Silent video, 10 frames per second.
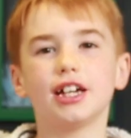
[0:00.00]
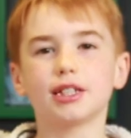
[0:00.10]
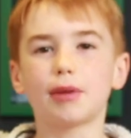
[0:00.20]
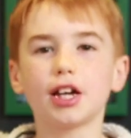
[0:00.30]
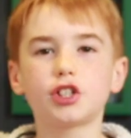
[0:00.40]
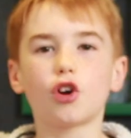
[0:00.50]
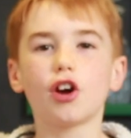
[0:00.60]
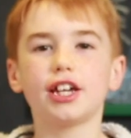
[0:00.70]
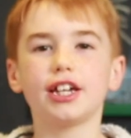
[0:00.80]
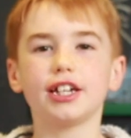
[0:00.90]
He is my
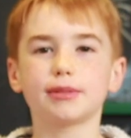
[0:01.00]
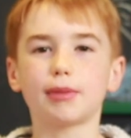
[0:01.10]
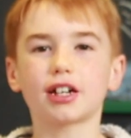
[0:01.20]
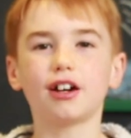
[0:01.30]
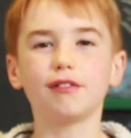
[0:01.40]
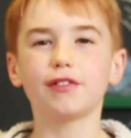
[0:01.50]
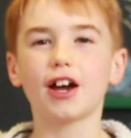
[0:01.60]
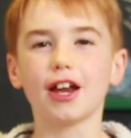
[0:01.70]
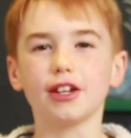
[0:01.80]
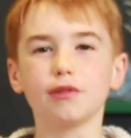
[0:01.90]
joy, he is my
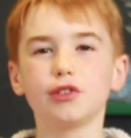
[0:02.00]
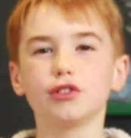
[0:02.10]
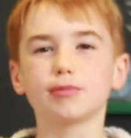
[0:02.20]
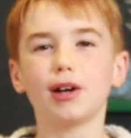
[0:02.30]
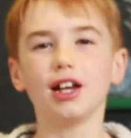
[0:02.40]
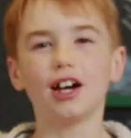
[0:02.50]
comfort, and he rules my